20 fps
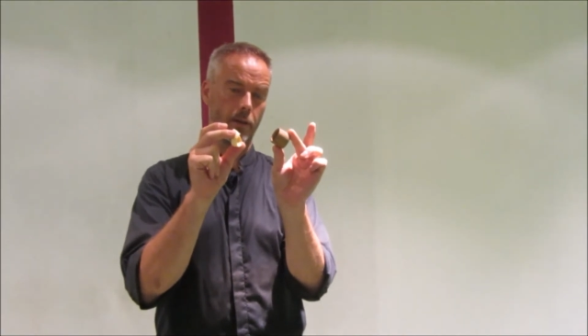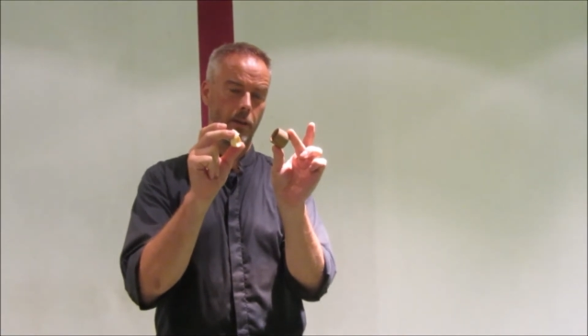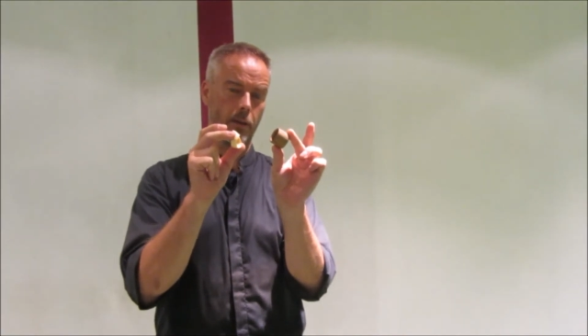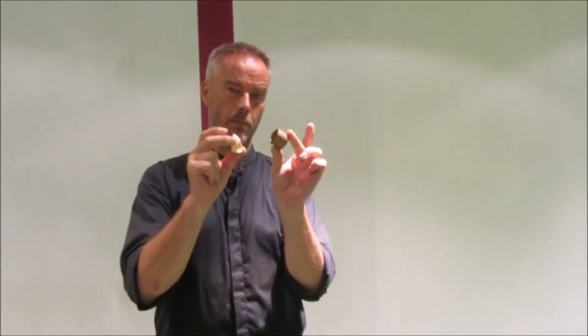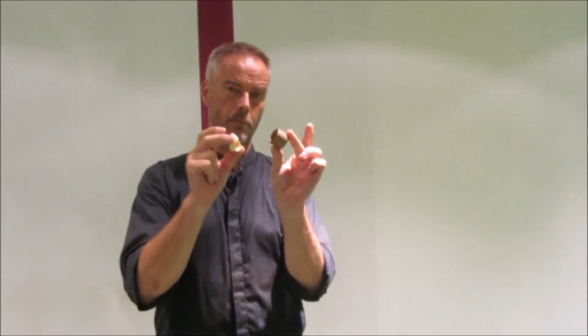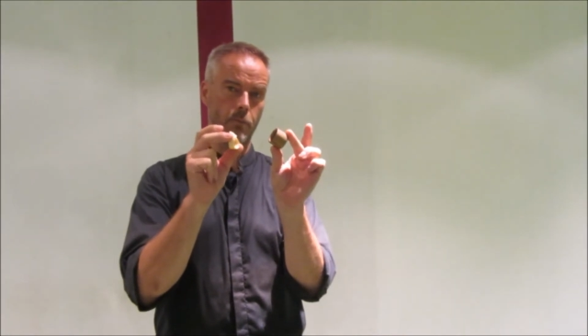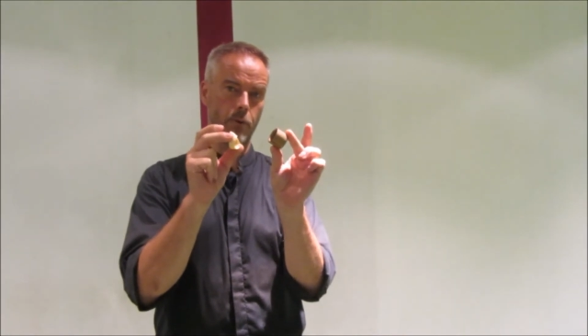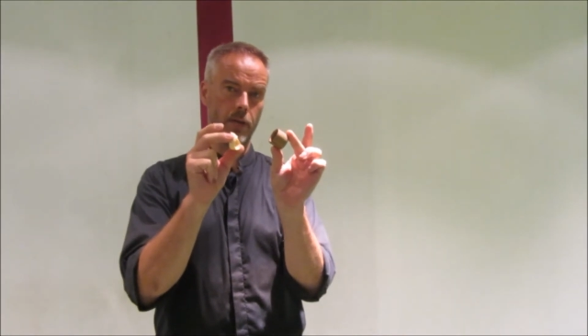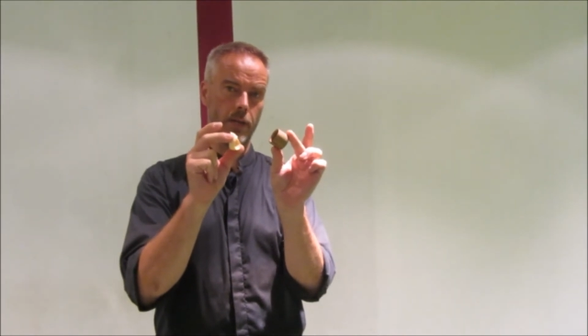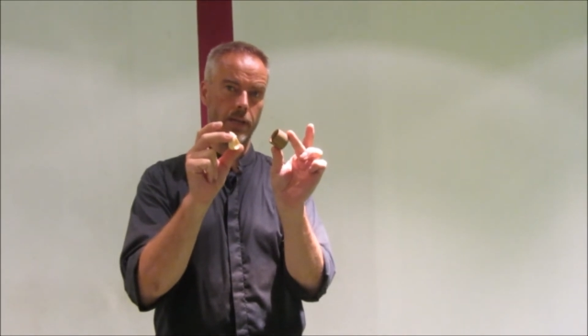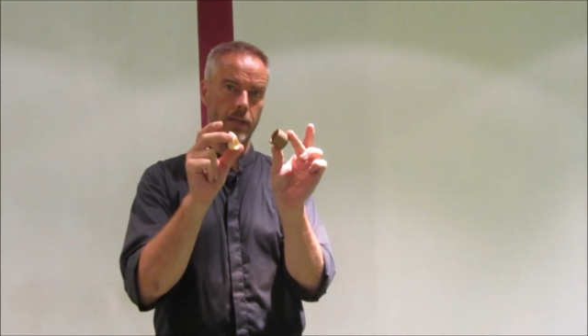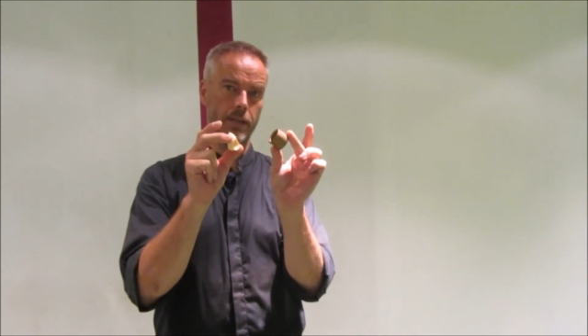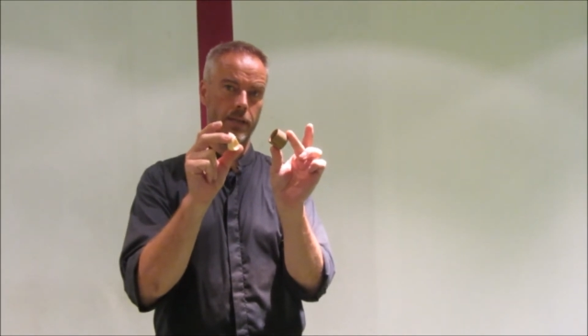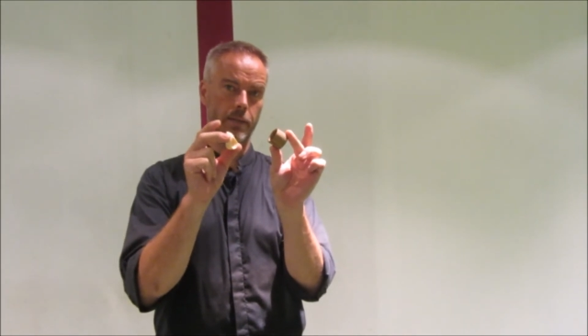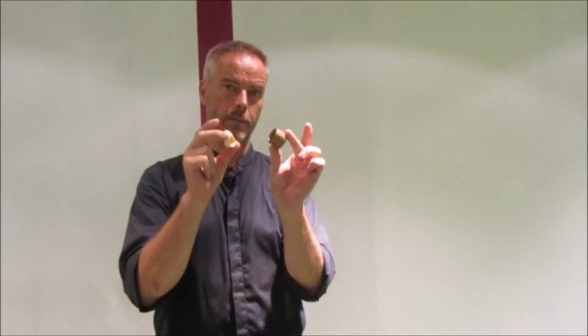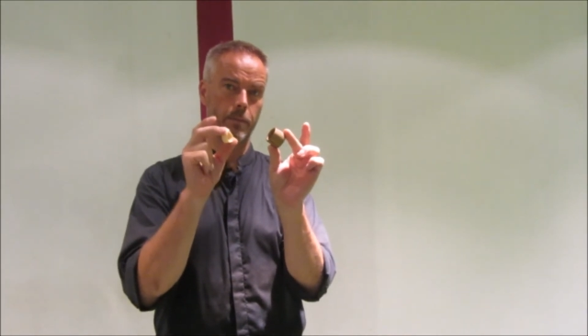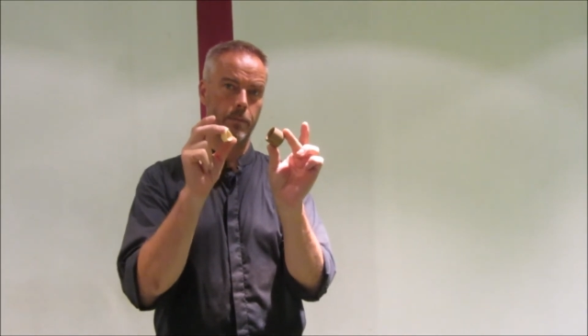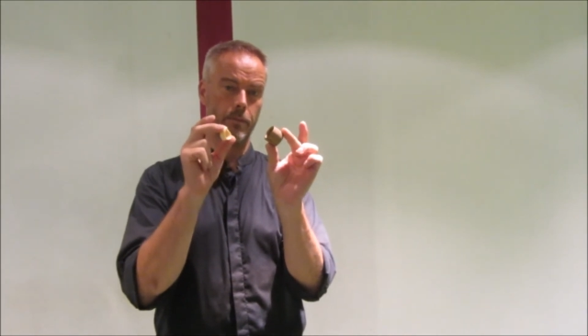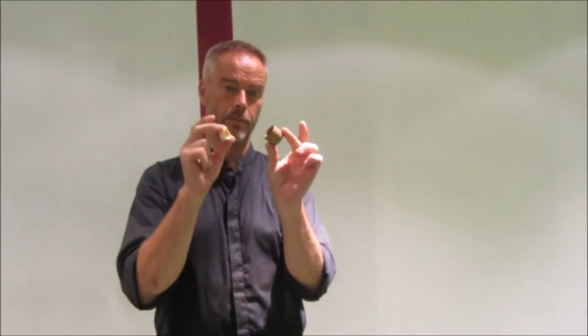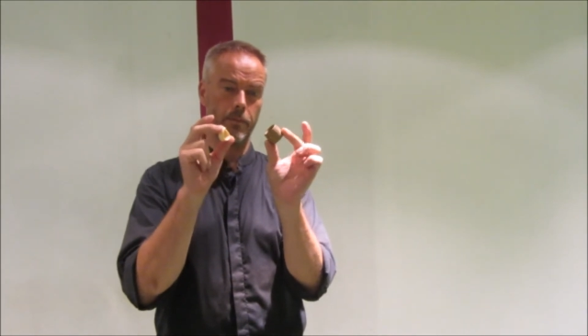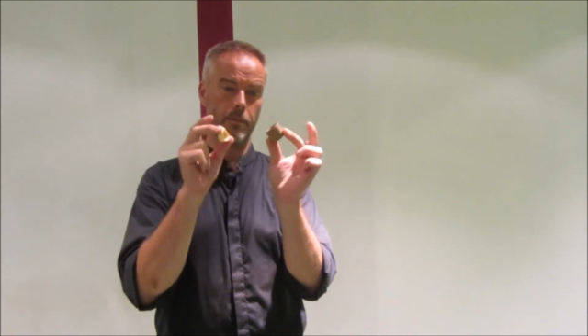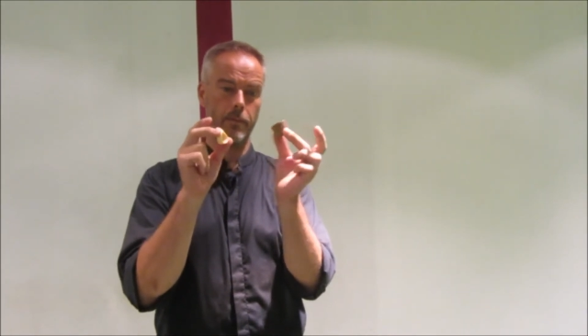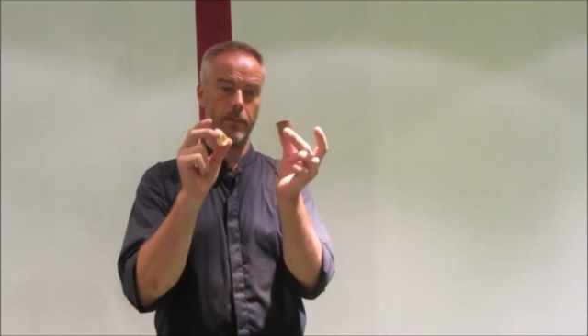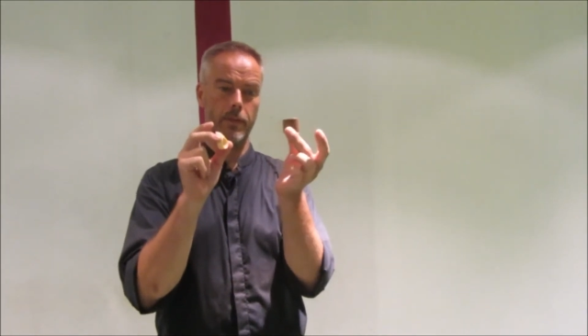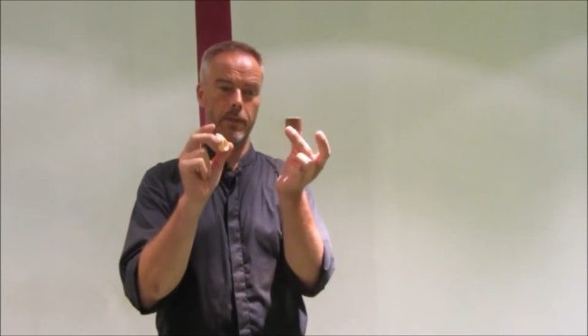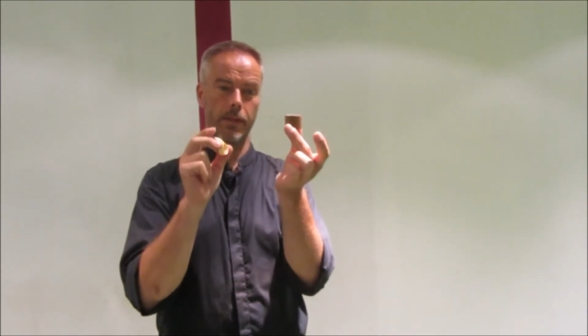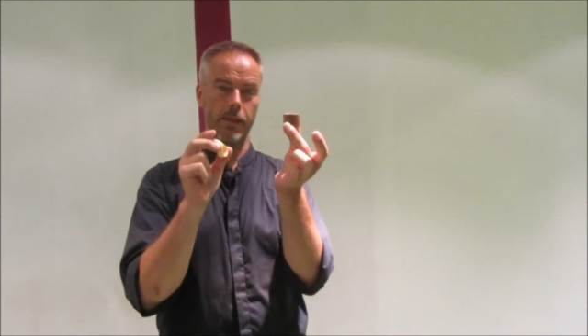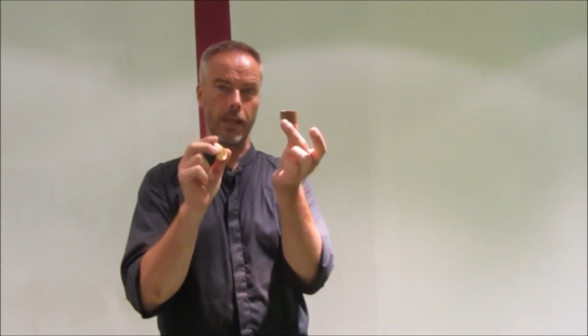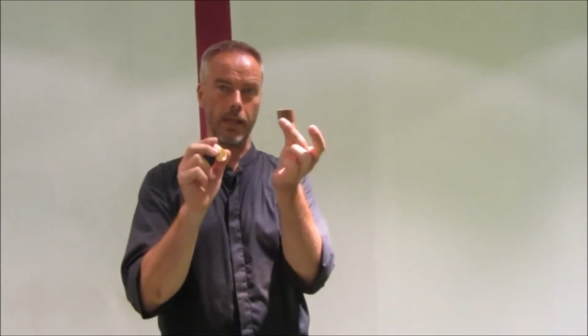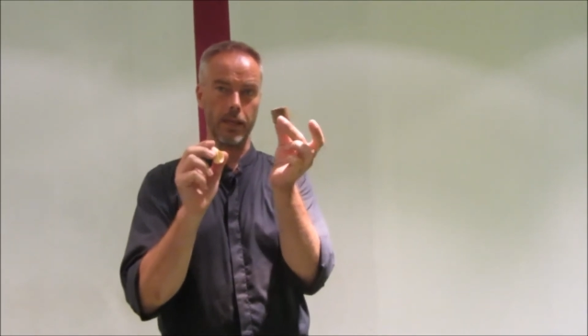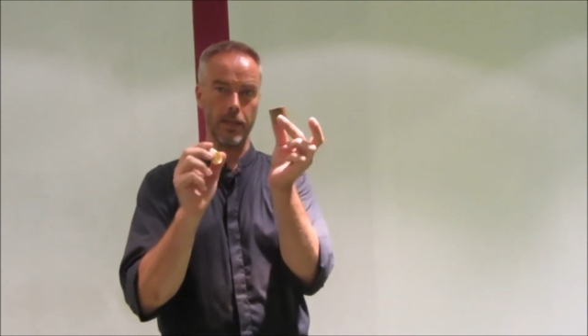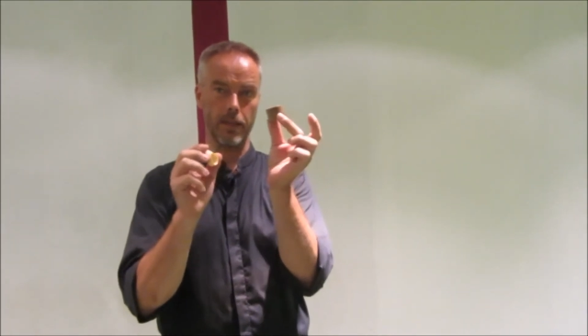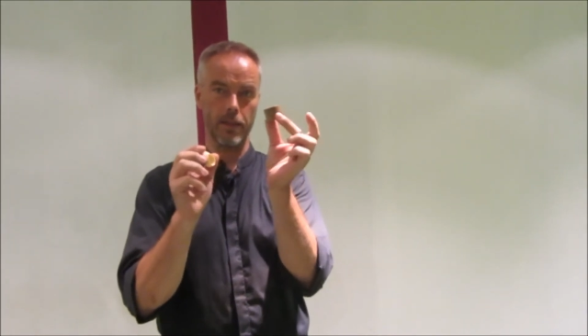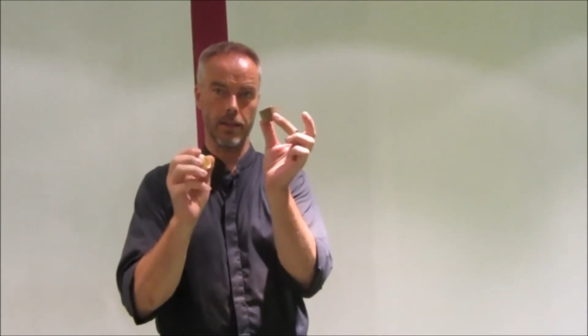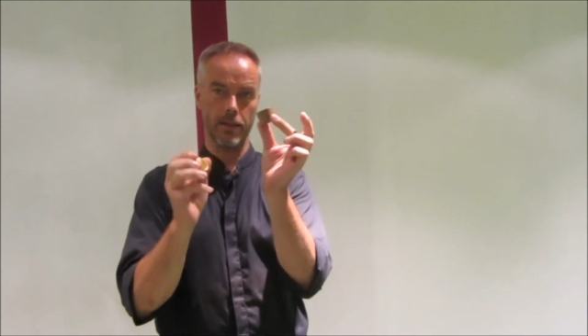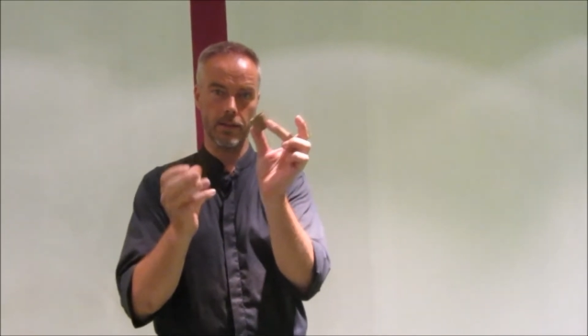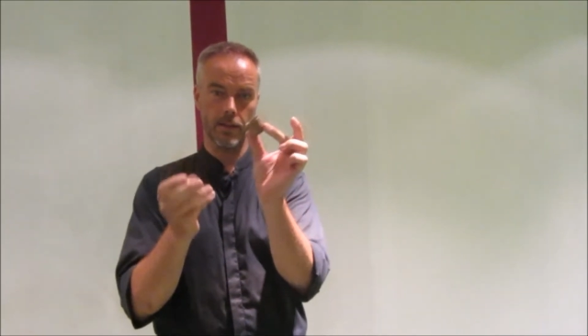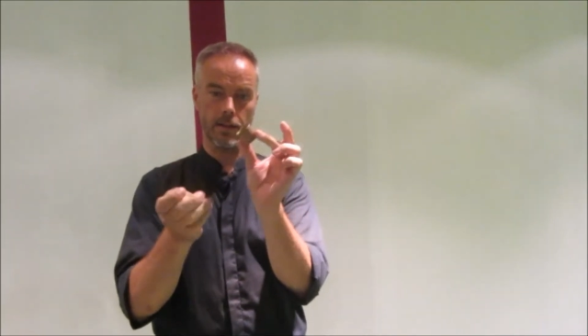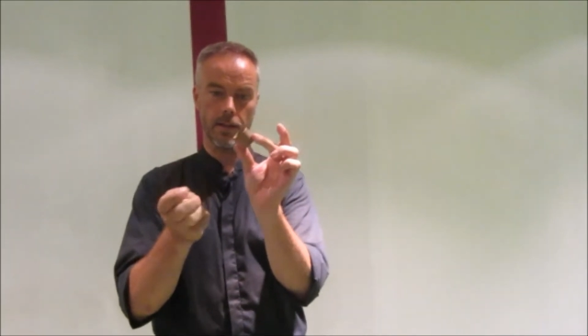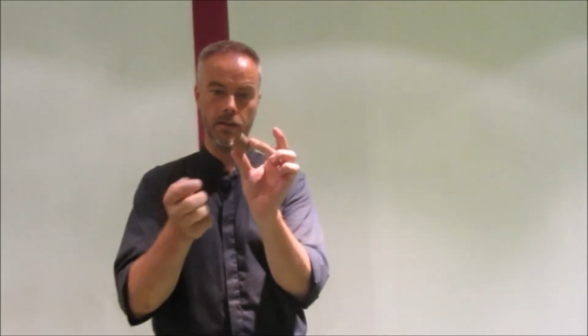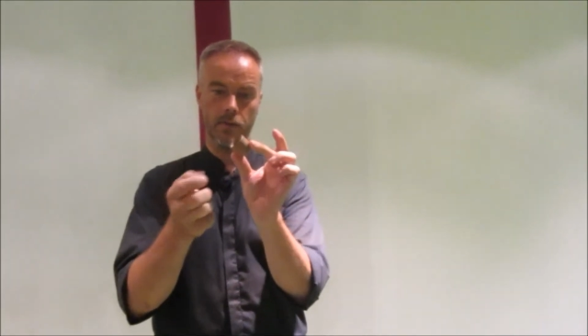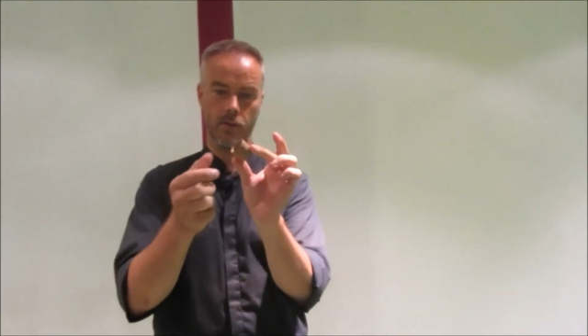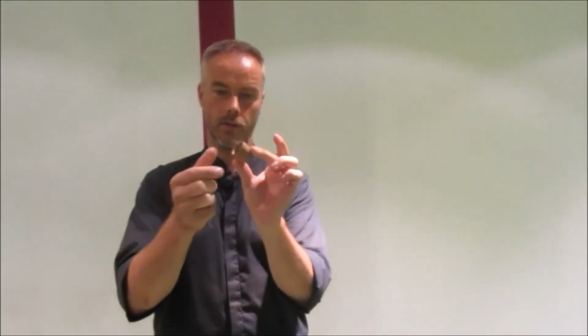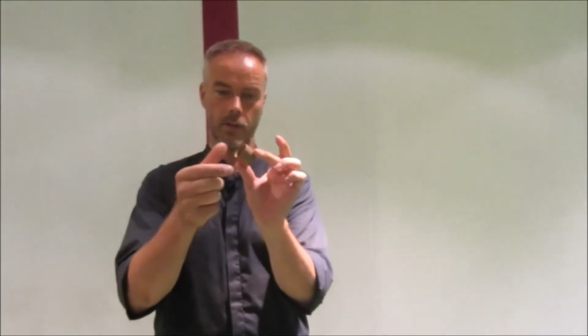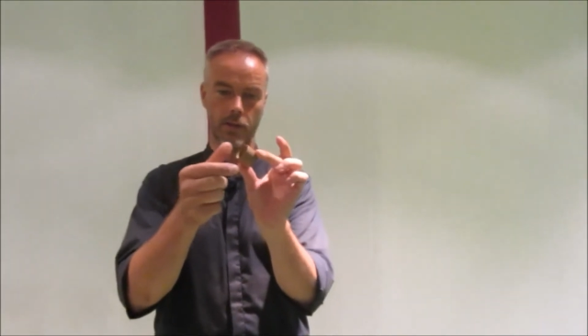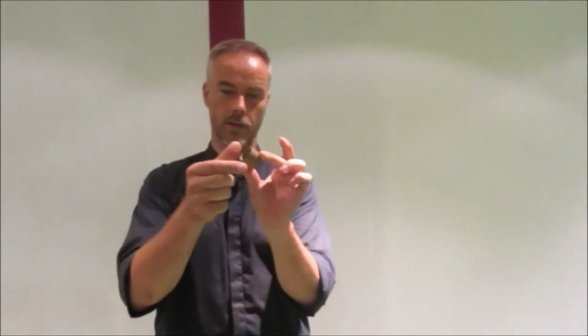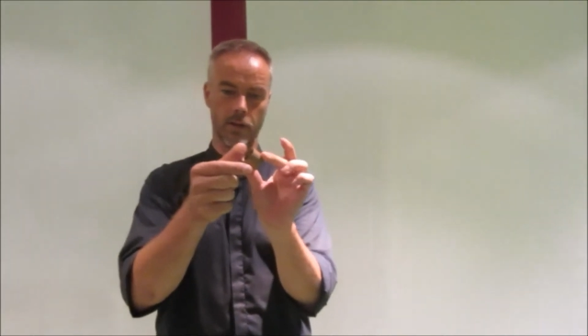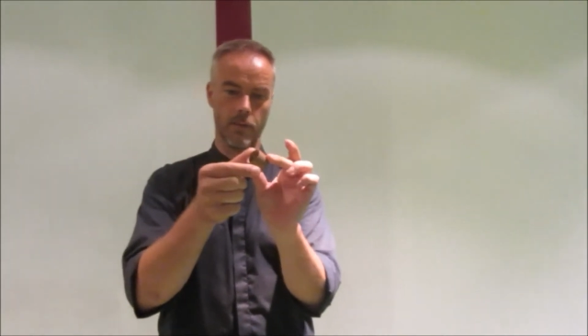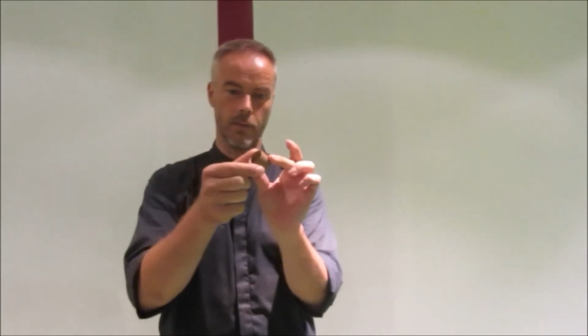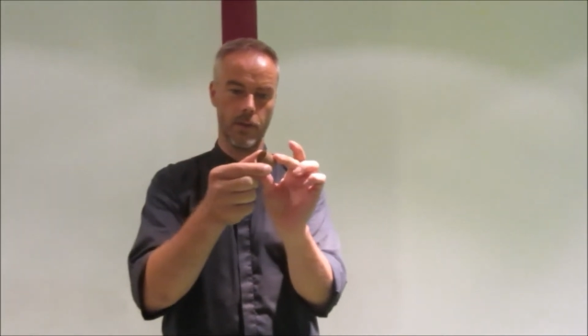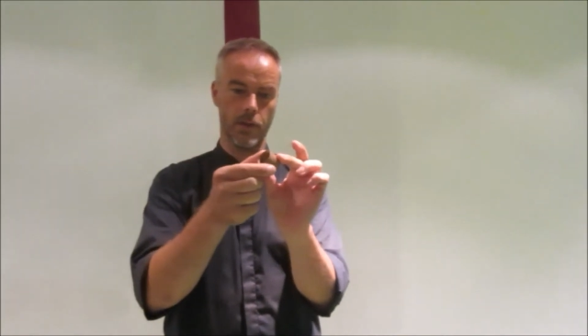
thumb rings that hit the cylindrical